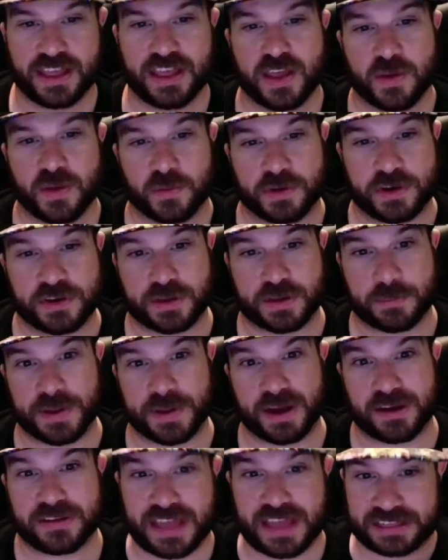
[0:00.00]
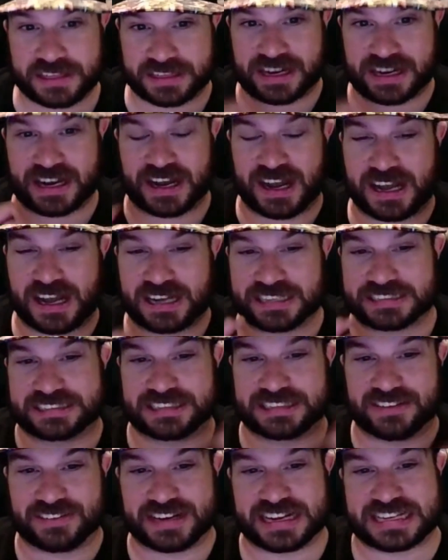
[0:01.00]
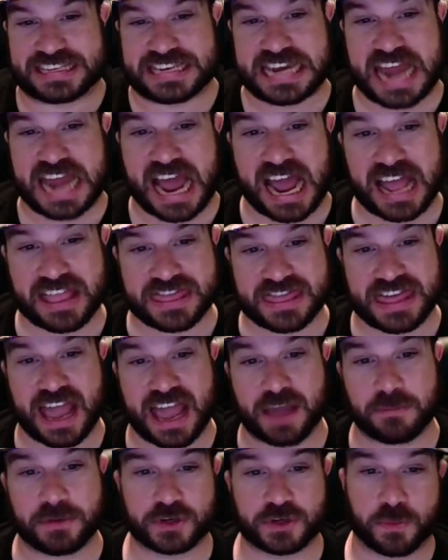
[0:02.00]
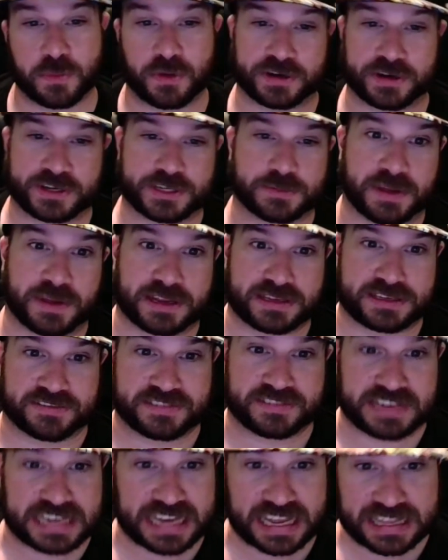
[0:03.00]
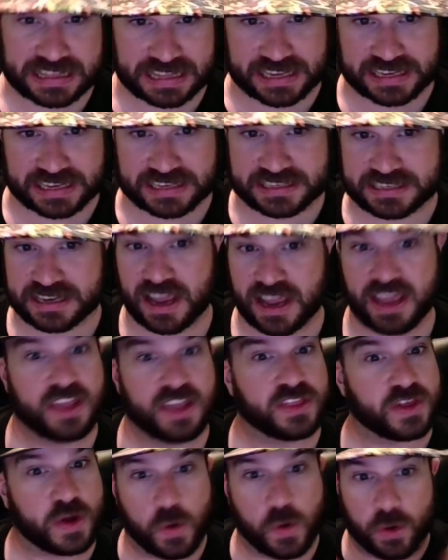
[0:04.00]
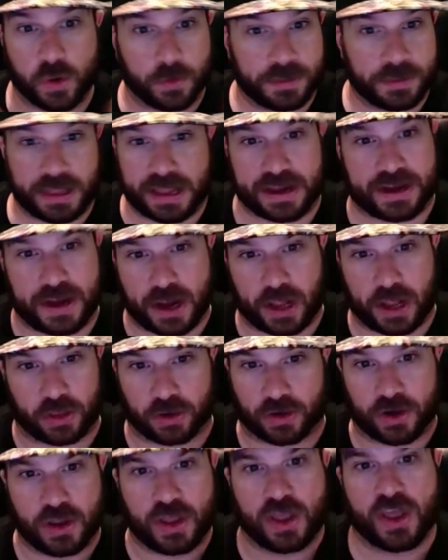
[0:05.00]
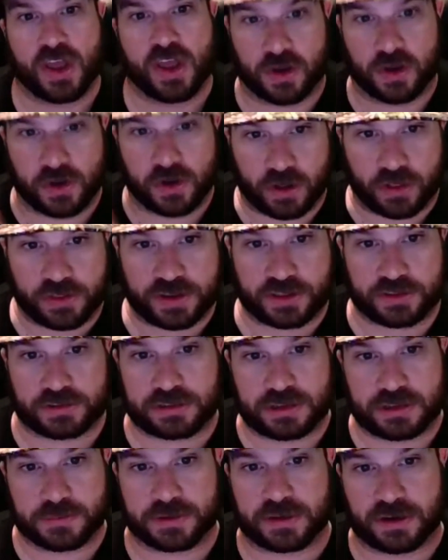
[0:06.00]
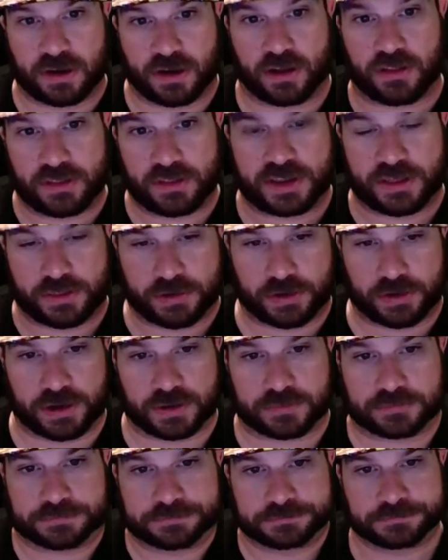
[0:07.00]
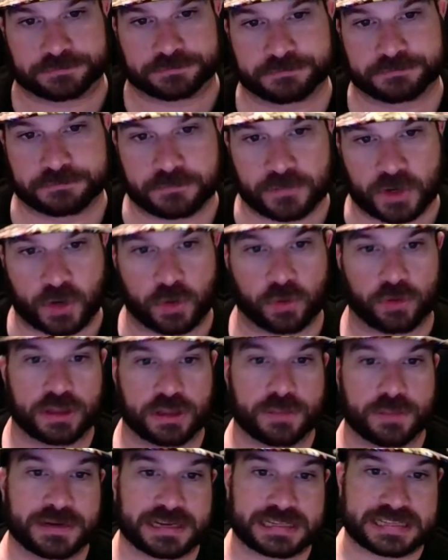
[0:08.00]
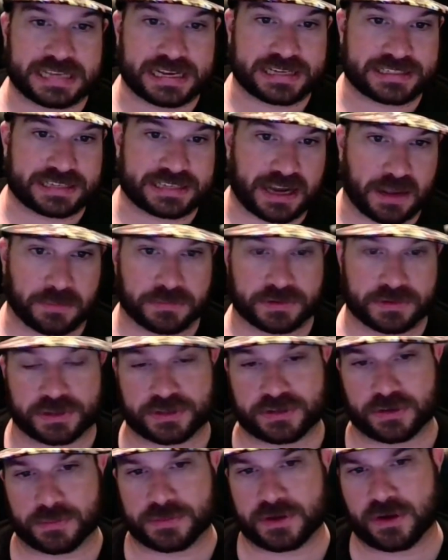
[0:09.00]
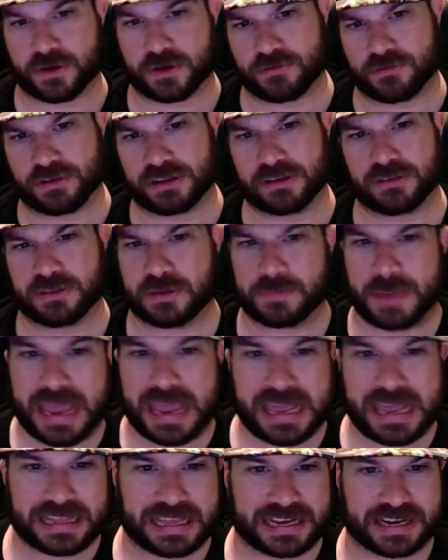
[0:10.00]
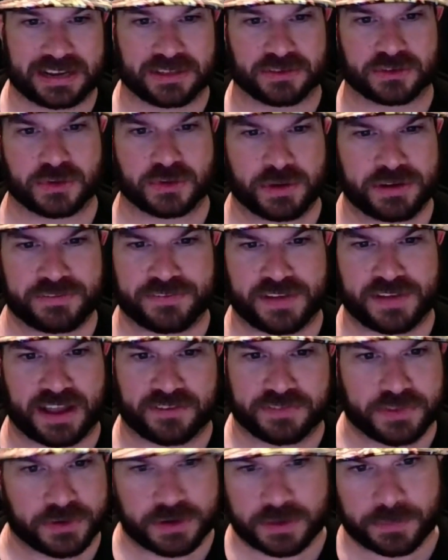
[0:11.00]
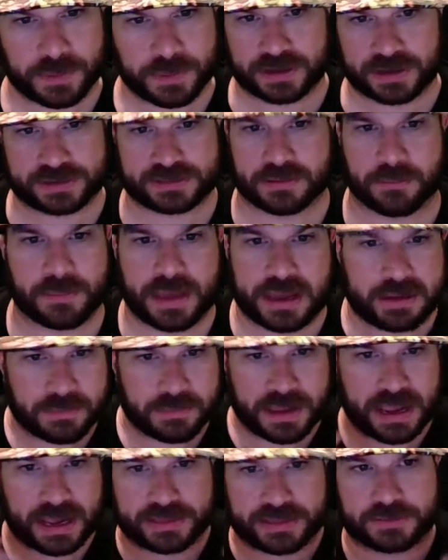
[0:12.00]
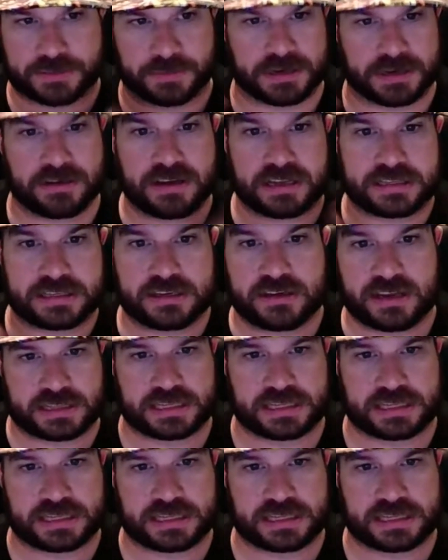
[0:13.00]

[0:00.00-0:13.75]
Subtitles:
when you compare that to cost, I mean, it's not that much more expensive to get the cool black color on all the other cool limited things it comes with. So I mean, you're really only paying like another $25-$30. I'm bad at maths, but you get the